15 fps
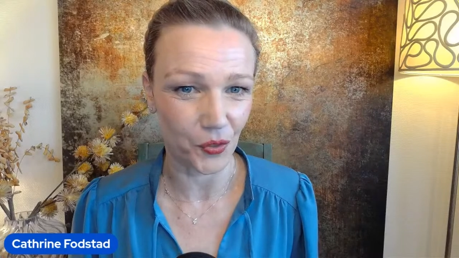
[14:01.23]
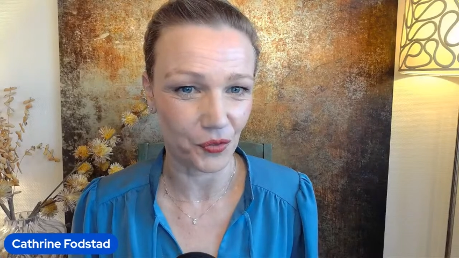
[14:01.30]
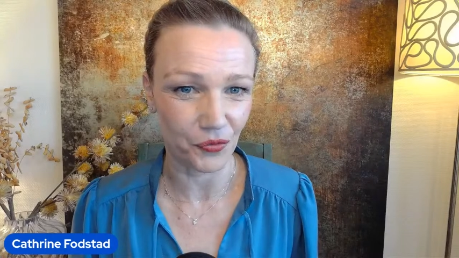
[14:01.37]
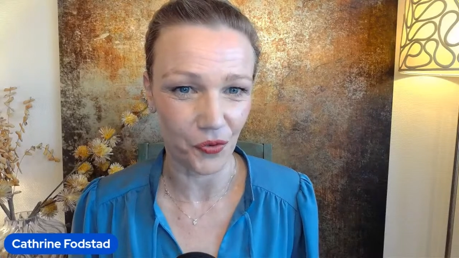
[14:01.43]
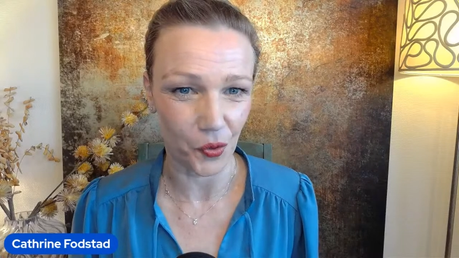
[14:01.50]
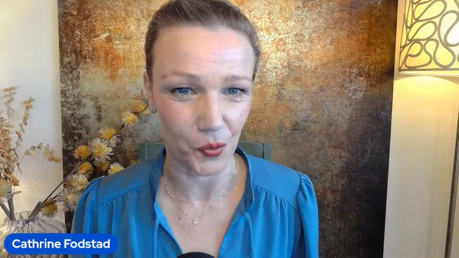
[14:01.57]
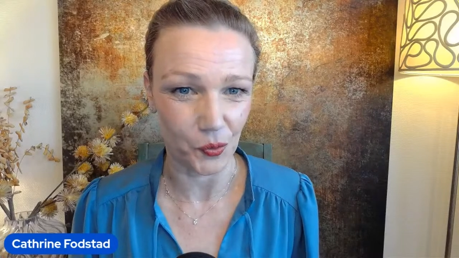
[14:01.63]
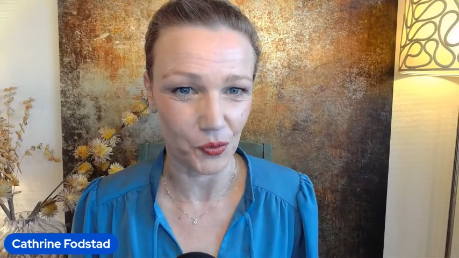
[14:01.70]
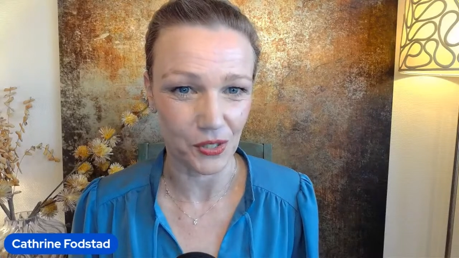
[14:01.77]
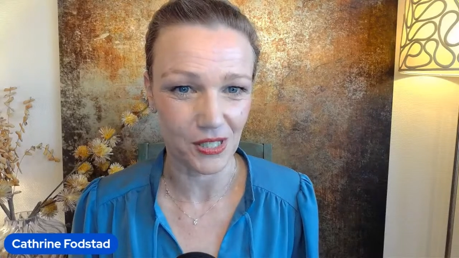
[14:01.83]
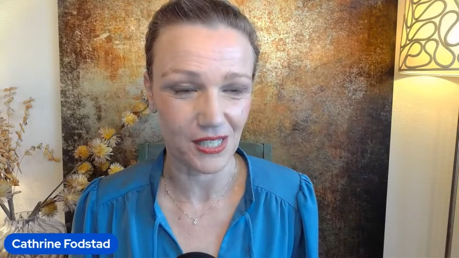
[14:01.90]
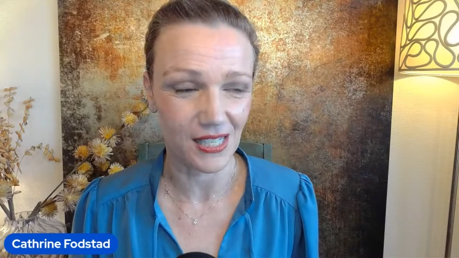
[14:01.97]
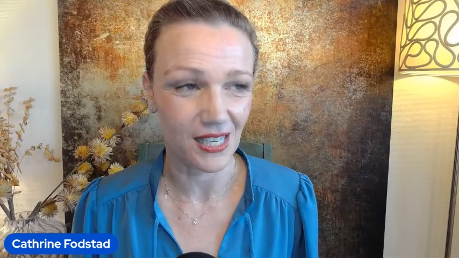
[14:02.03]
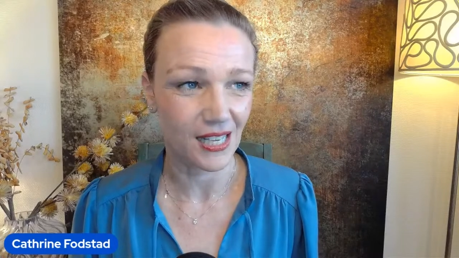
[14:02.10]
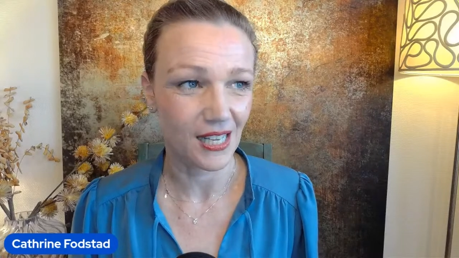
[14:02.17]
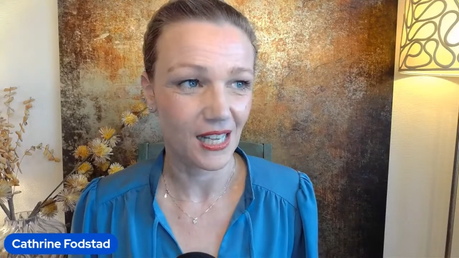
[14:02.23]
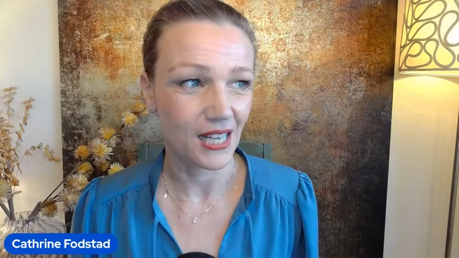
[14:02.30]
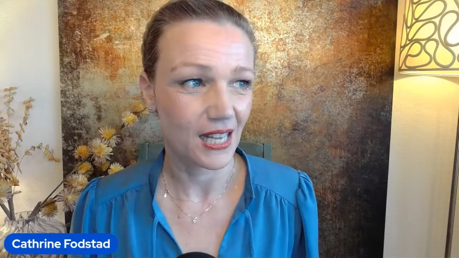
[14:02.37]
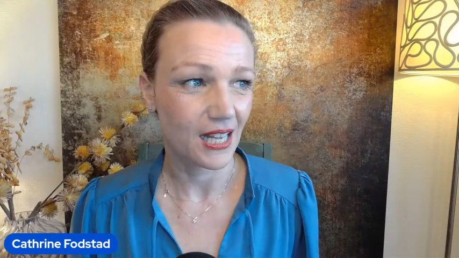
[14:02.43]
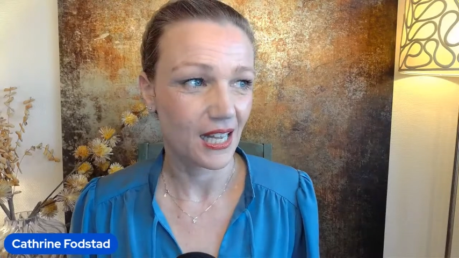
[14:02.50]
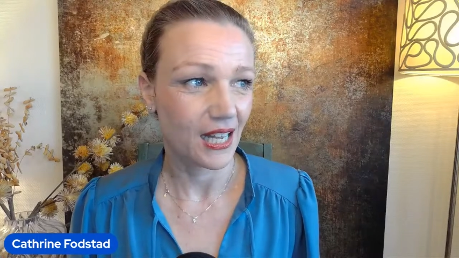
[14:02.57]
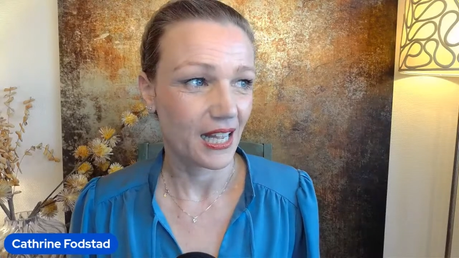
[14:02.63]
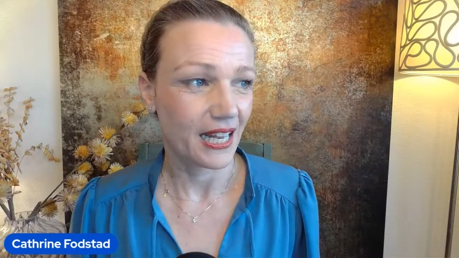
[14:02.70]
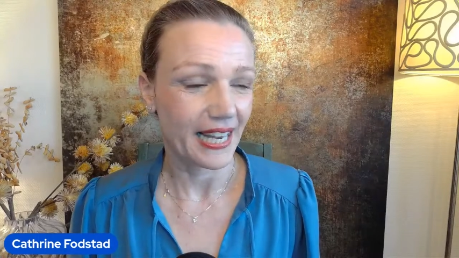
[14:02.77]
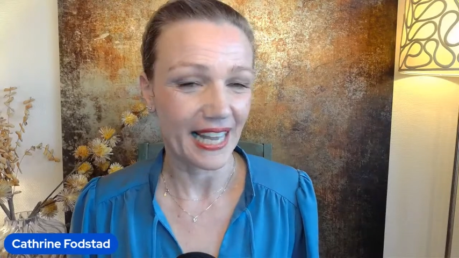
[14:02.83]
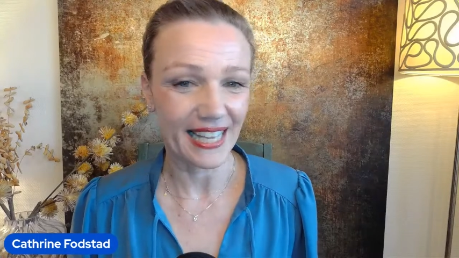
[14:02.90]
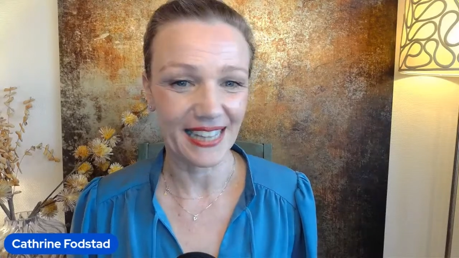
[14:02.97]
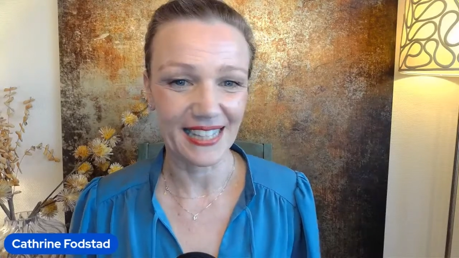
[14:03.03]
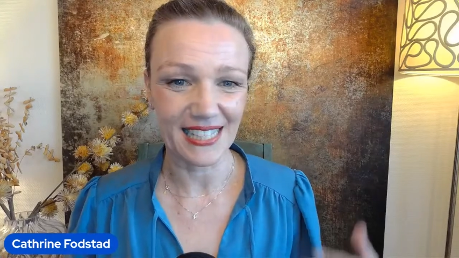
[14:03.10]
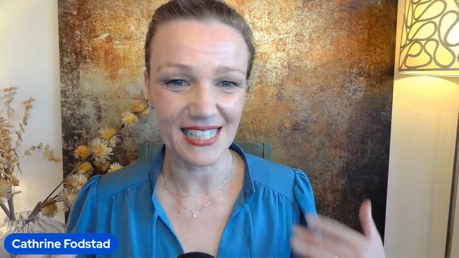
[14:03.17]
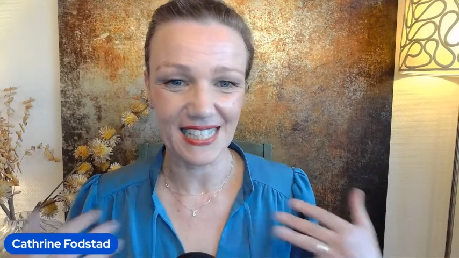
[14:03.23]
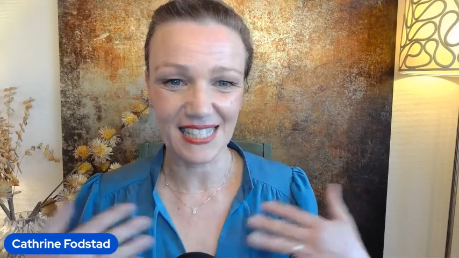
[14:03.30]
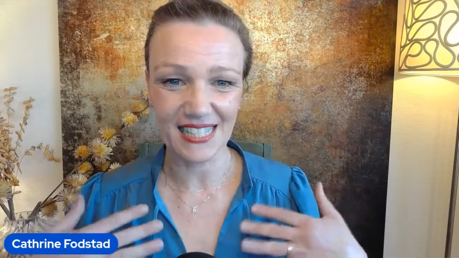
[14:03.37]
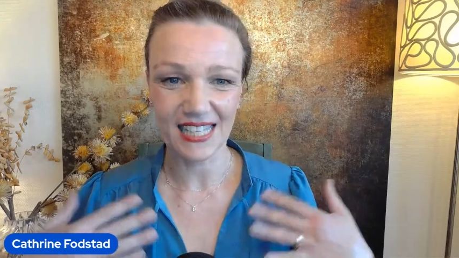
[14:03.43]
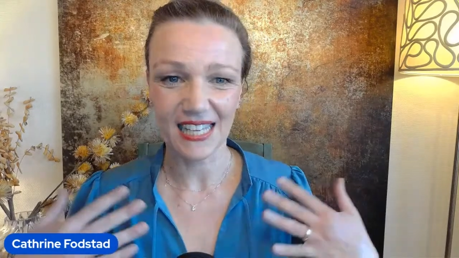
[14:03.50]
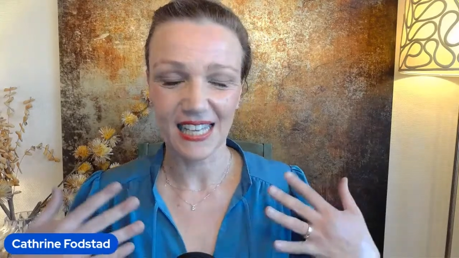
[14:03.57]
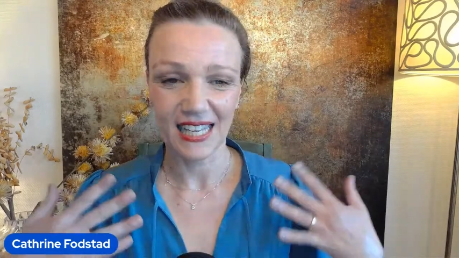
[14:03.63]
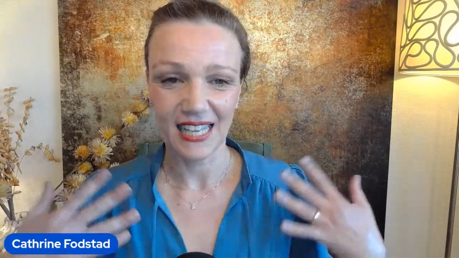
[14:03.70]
with foals, like this